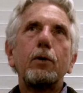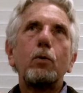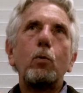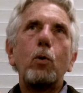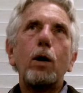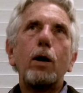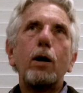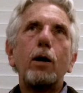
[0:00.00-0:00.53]

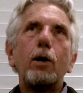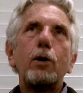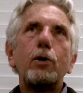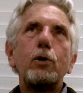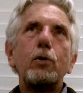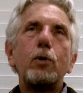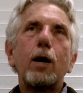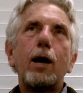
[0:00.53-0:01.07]
where
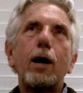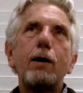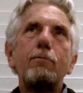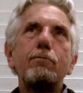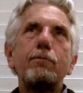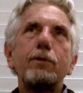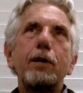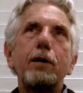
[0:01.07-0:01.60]
you
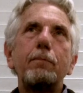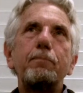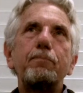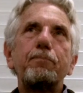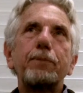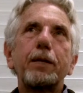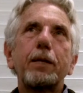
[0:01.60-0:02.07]
have, um,